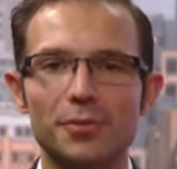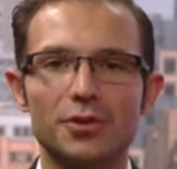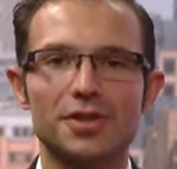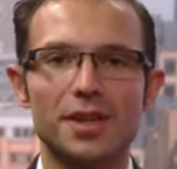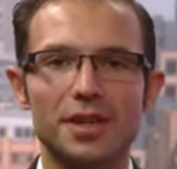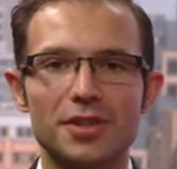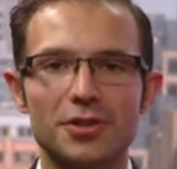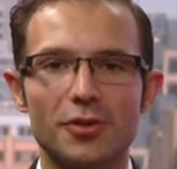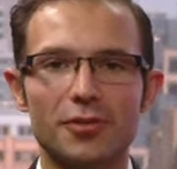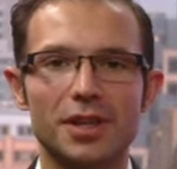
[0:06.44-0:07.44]
to this
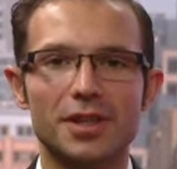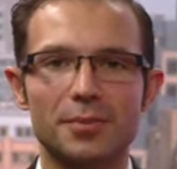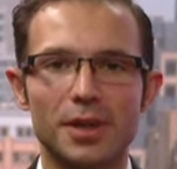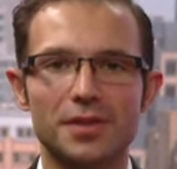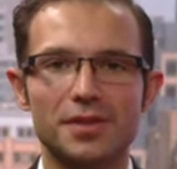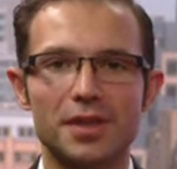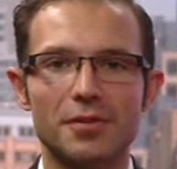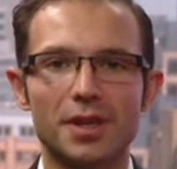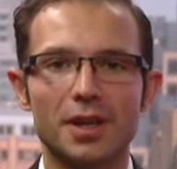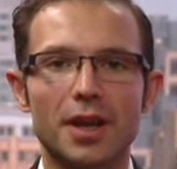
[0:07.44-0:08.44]
edition of CreditMatters
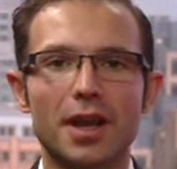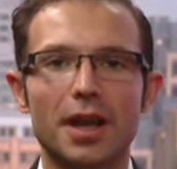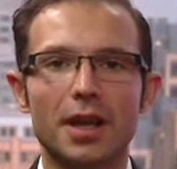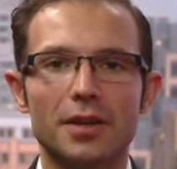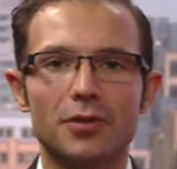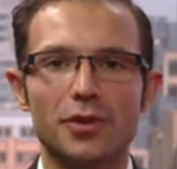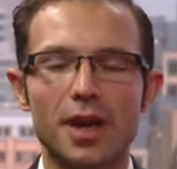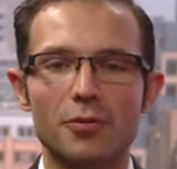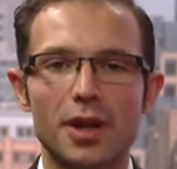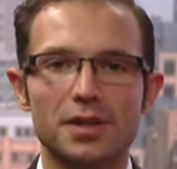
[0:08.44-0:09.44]
TV.
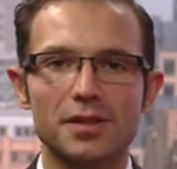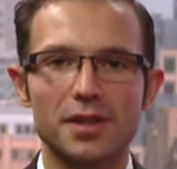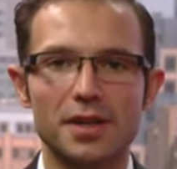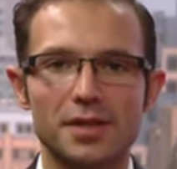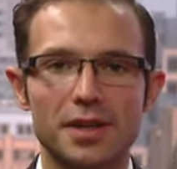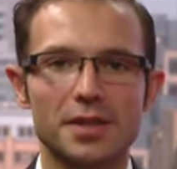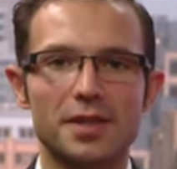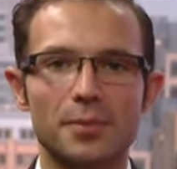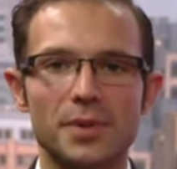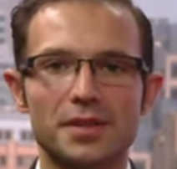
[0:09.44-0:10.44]
Today we are discussing
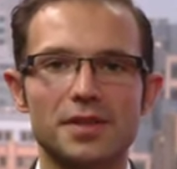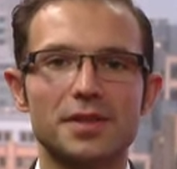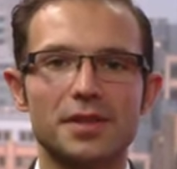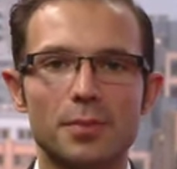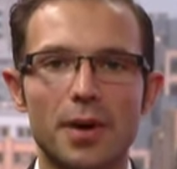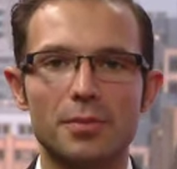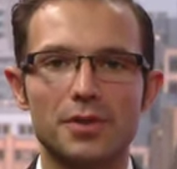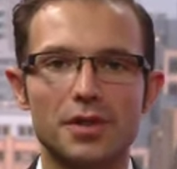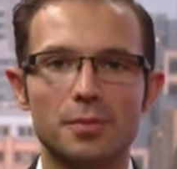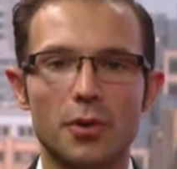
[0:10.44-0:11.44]
S&P's recently
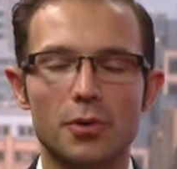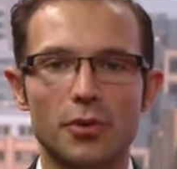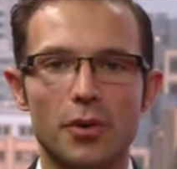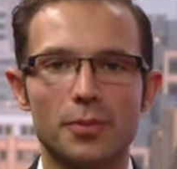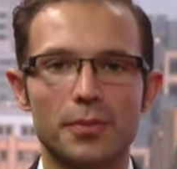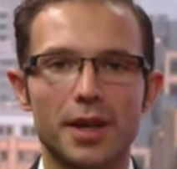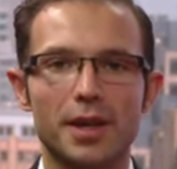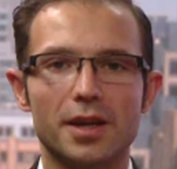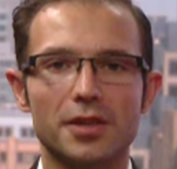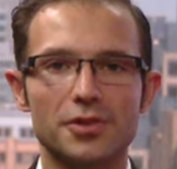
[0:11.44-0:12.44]
published report on
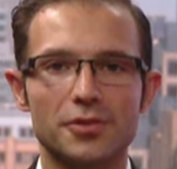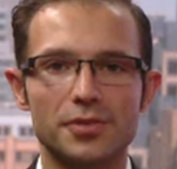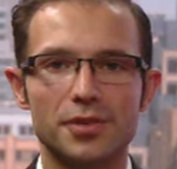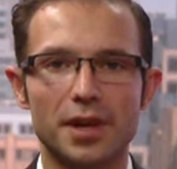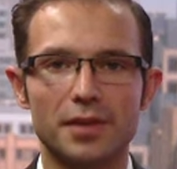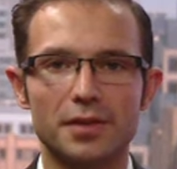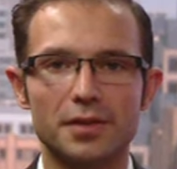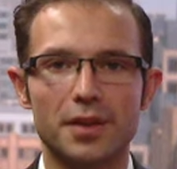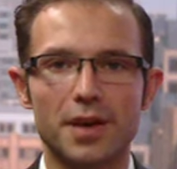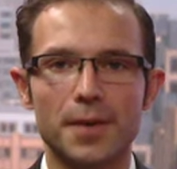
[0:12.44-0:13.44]
P&I insurance sector.
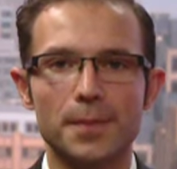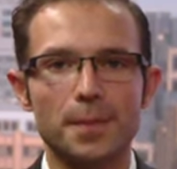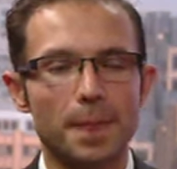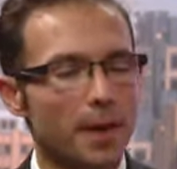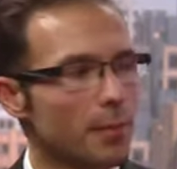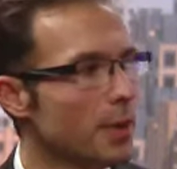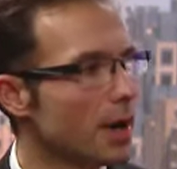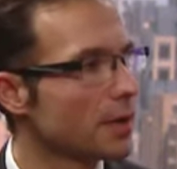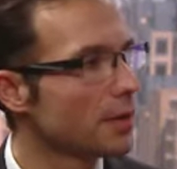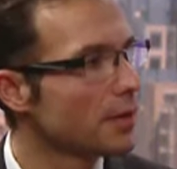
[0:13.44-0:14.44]

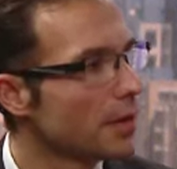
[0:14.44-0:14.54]
Mark,